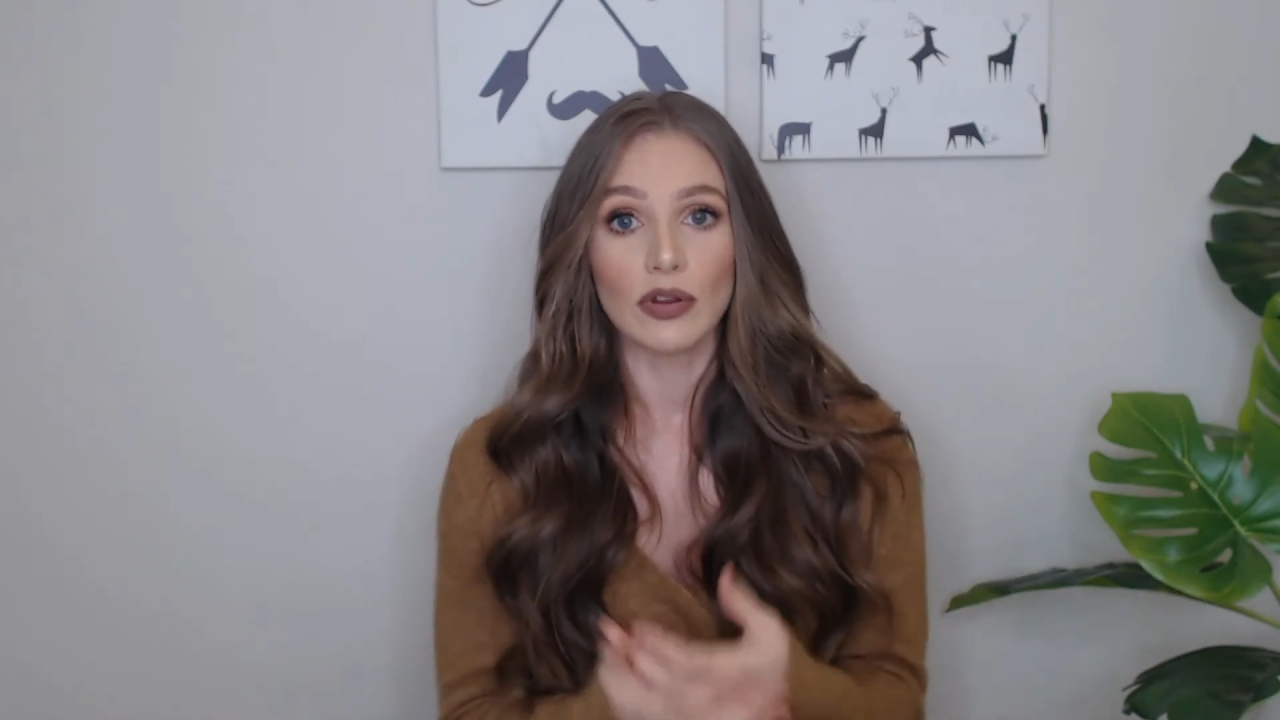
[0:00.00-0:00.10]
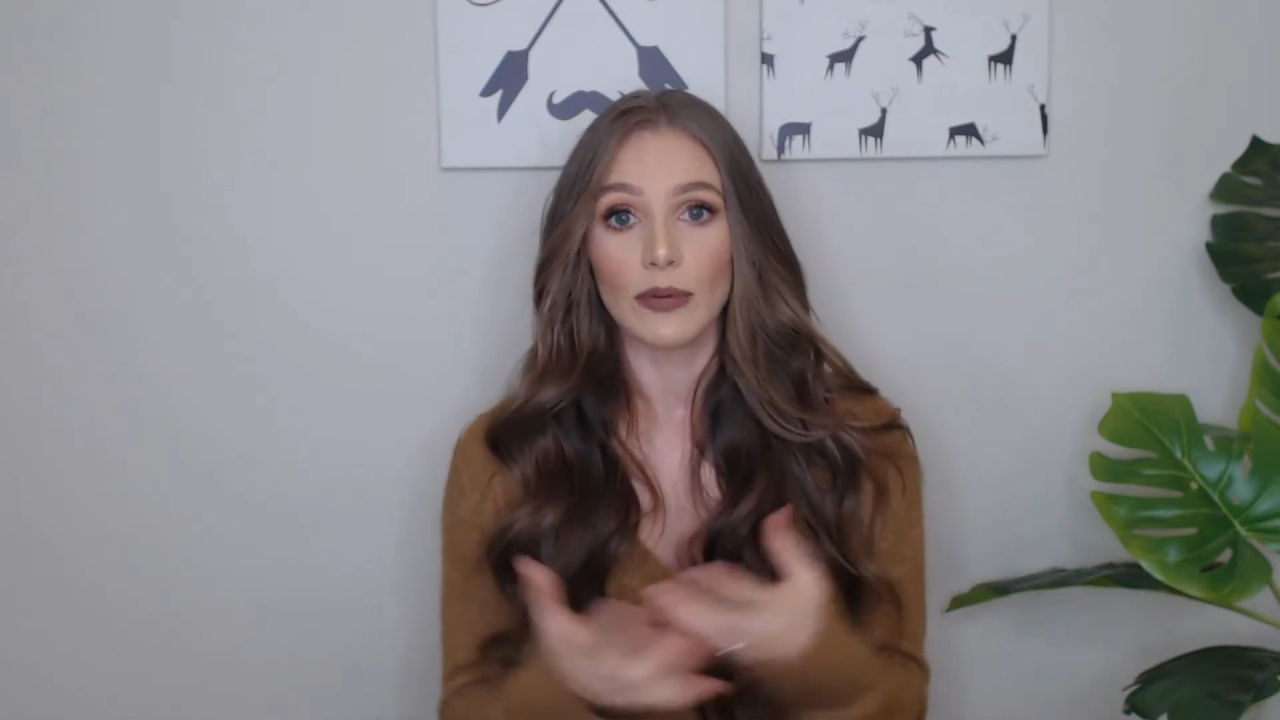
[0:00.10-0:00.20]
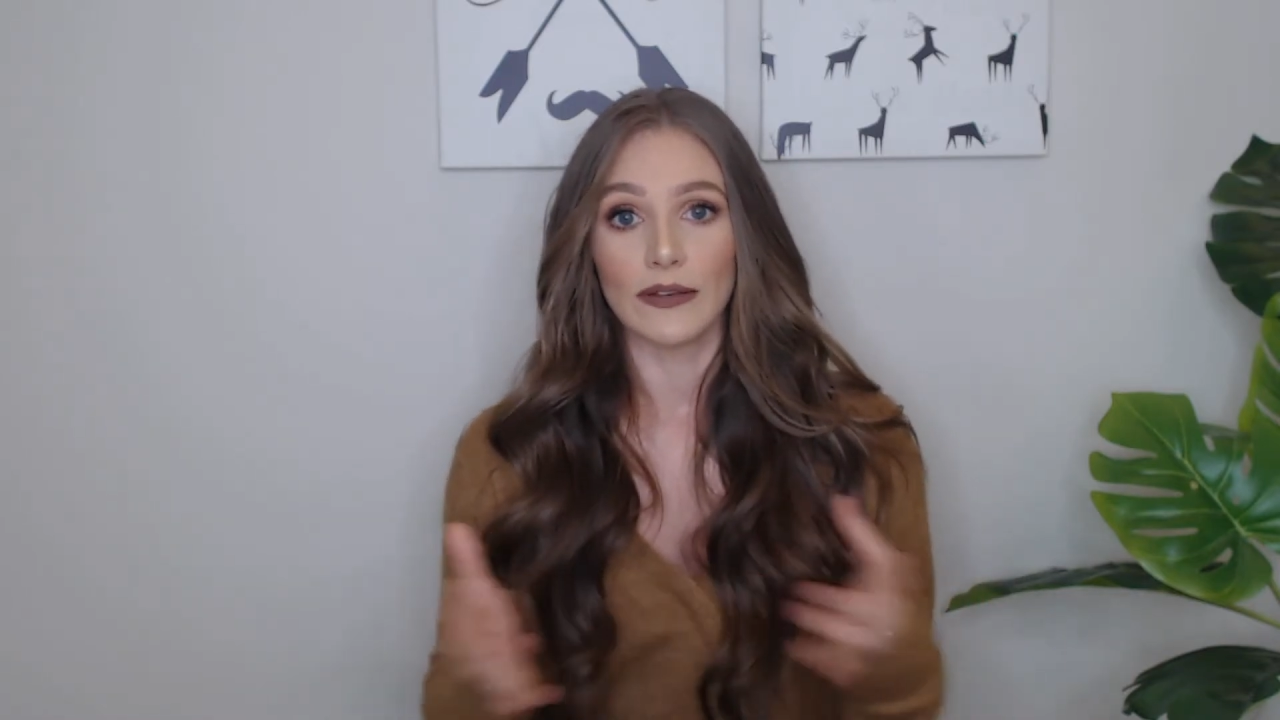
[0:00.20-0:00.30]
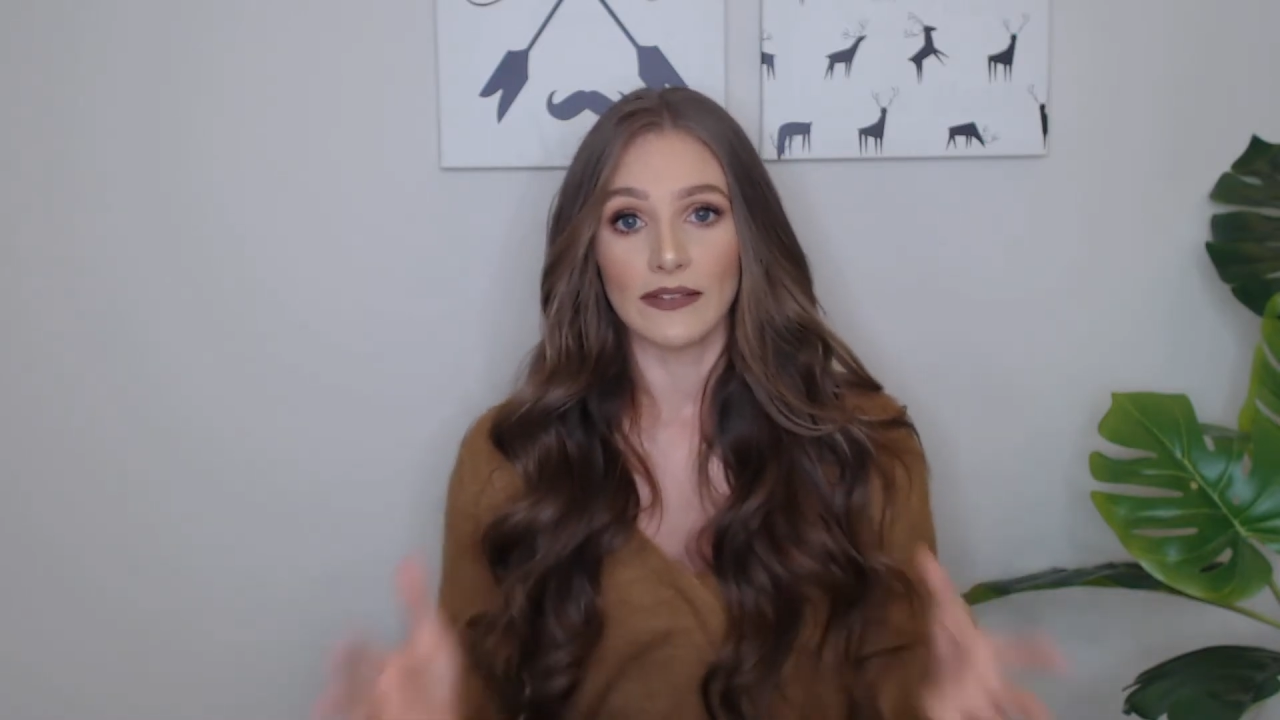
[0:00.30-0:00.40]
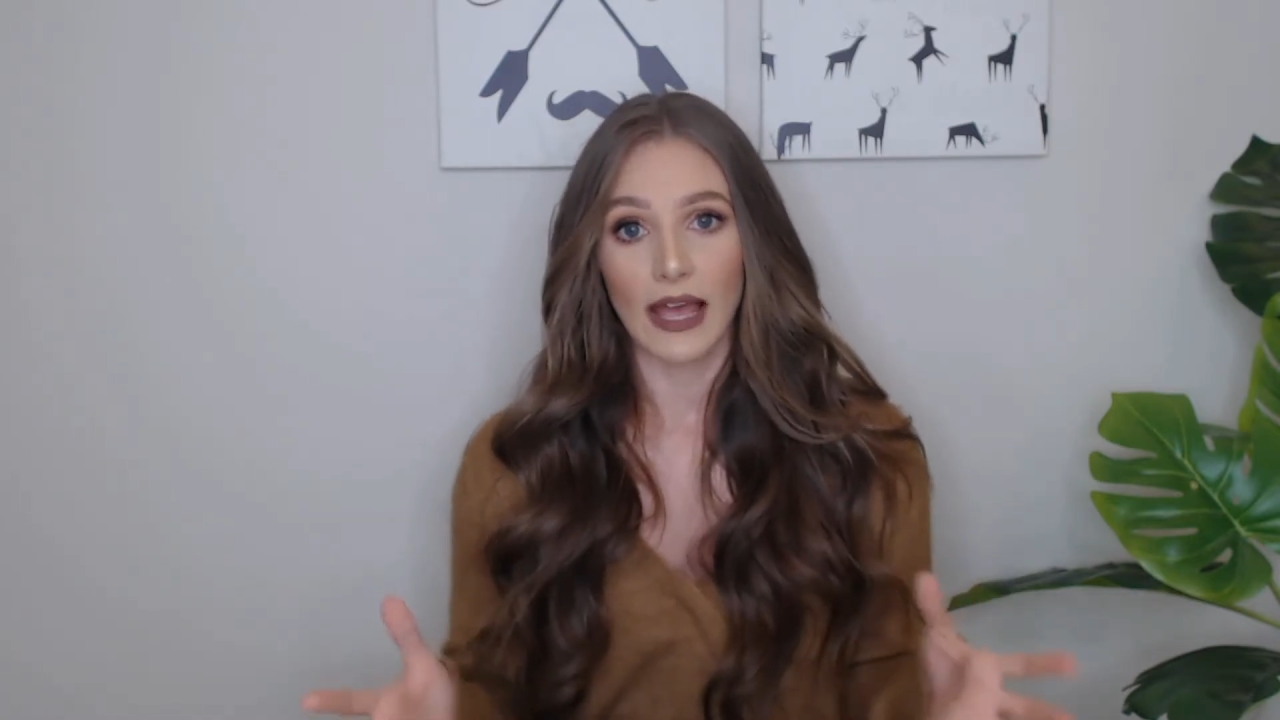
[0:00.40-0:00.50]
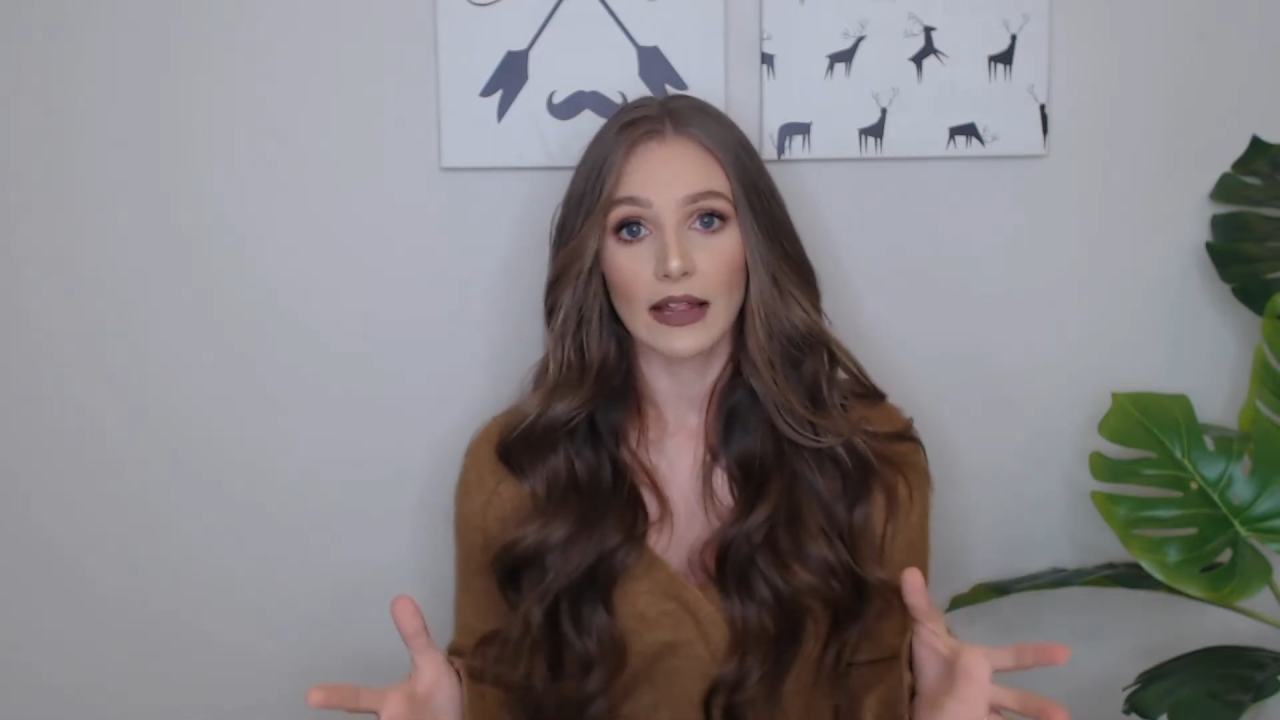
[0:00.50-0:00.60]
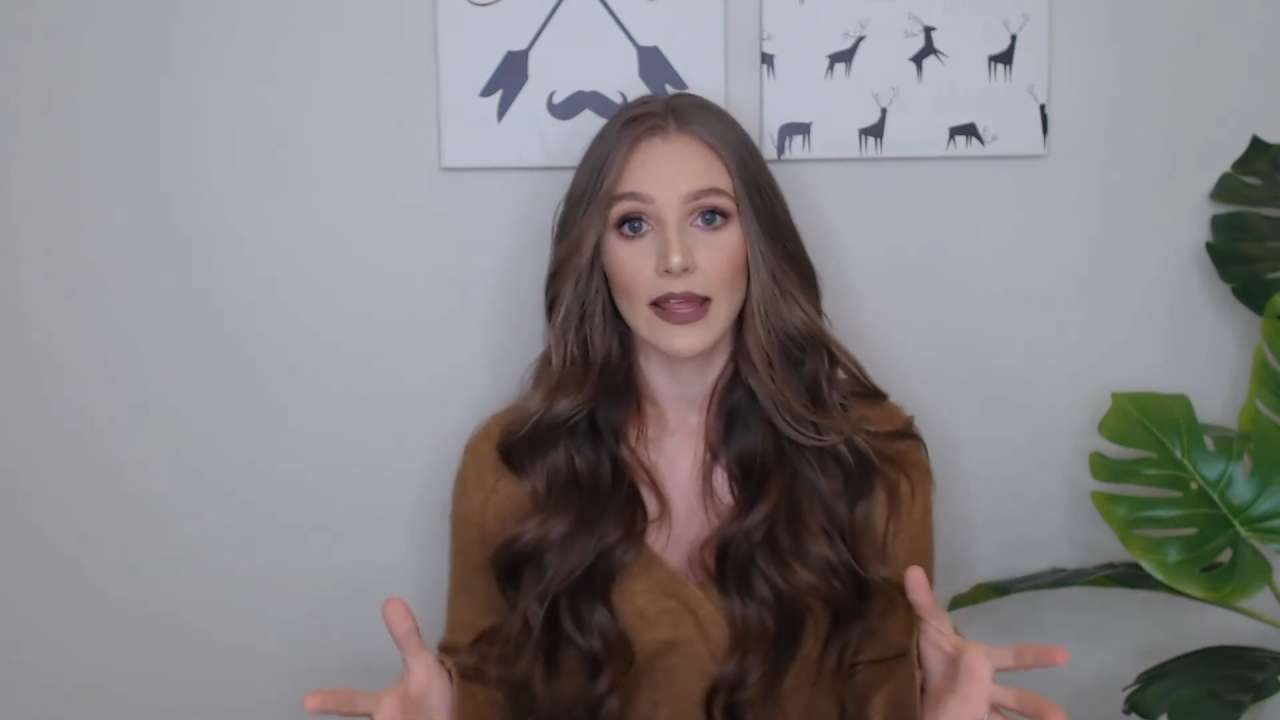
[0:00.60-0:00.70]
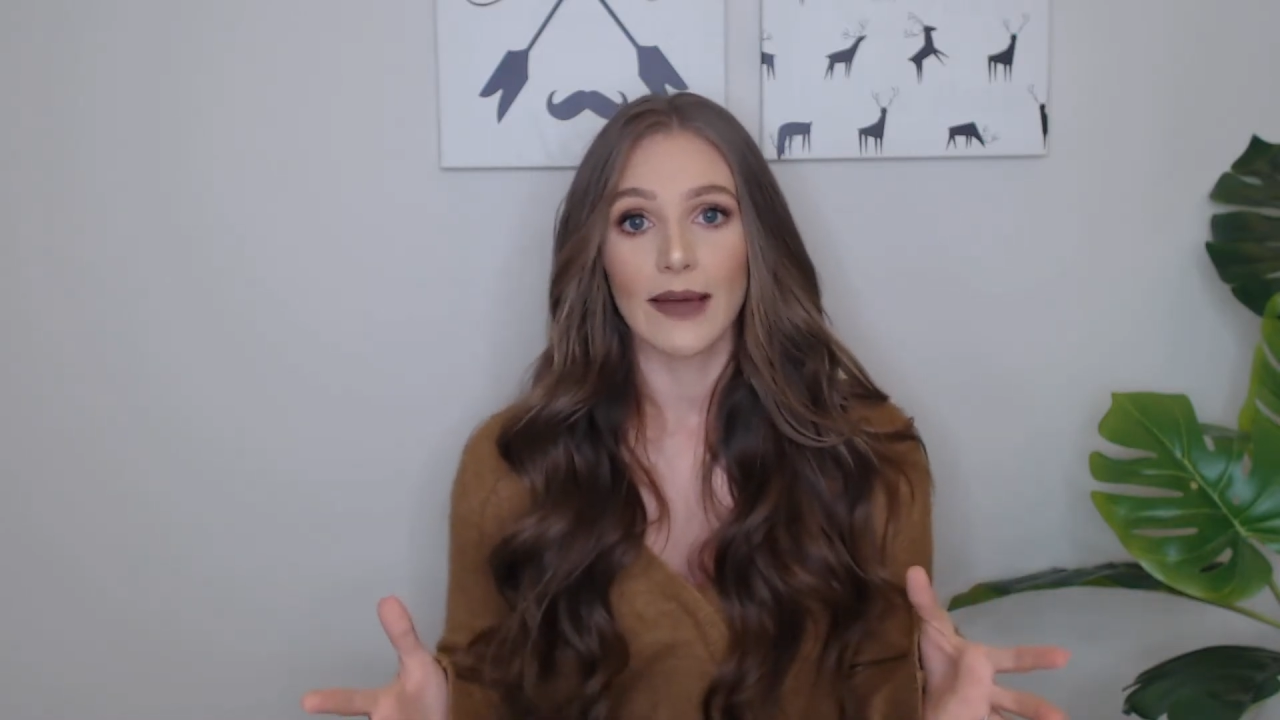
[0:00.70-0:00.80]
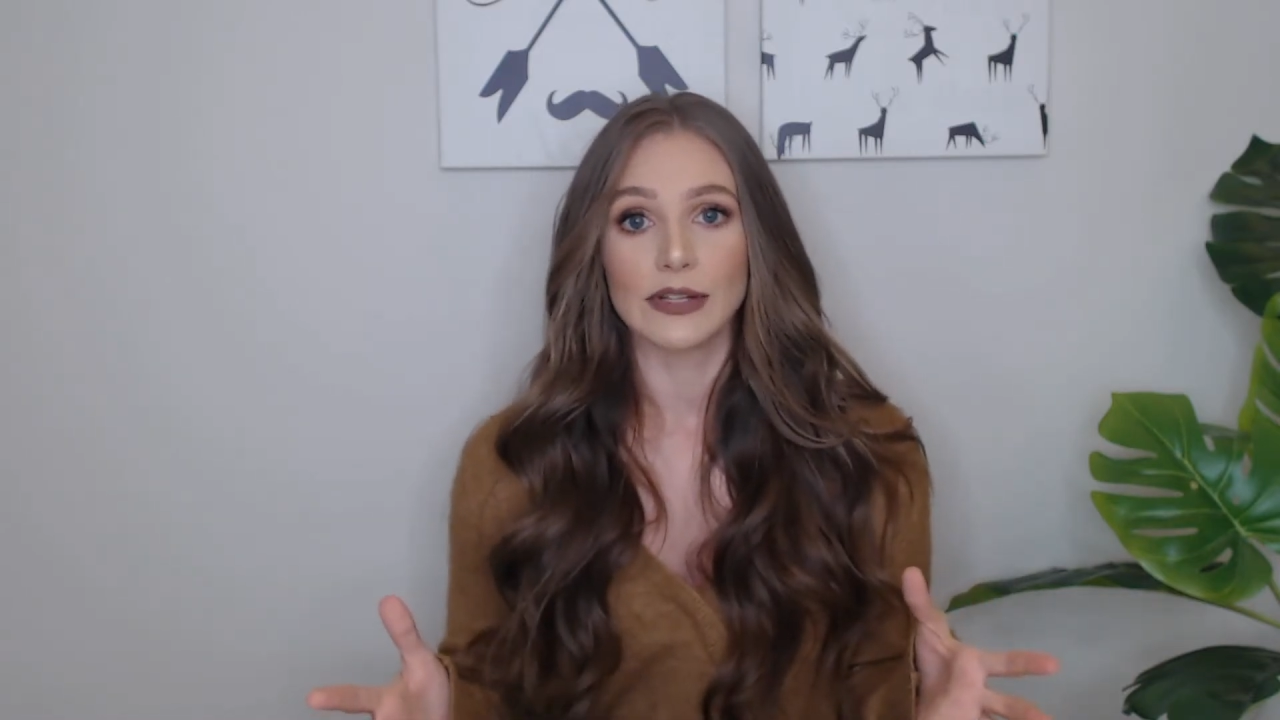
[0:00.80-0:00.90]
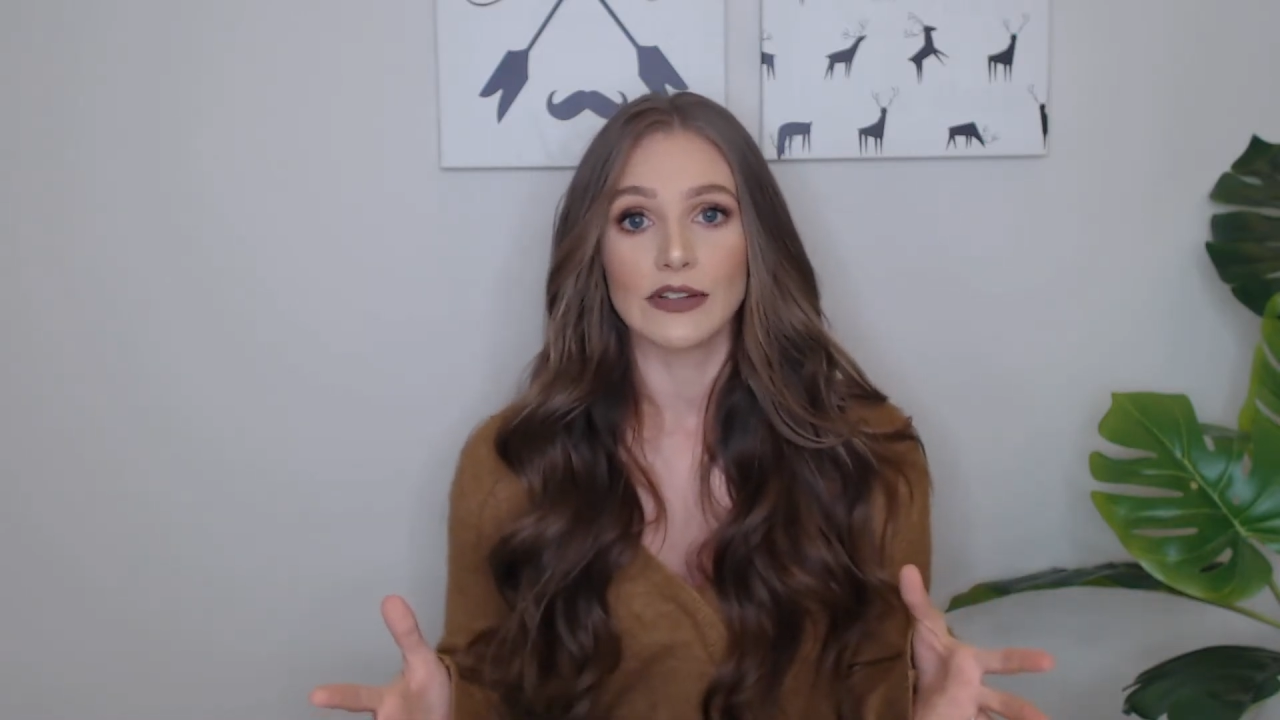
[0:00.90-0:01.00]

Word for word: you know exactly how